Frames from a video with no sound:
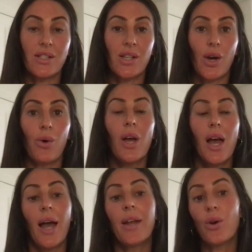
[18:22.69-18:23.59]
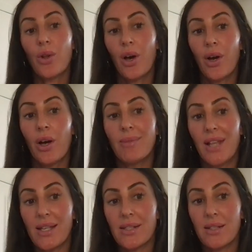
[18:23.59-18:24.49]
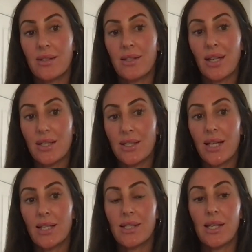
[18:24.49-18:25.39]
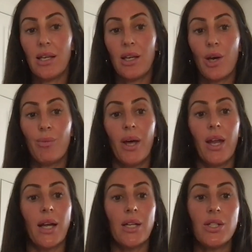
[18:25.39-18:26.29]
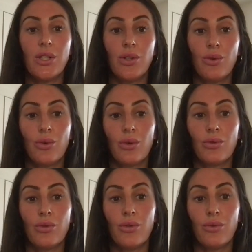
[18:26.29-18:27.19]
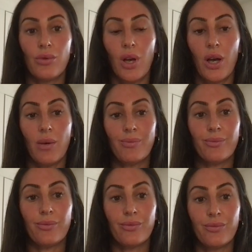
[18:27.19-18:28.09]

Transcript: So I no longer am licensed in Tennessee, but I do um,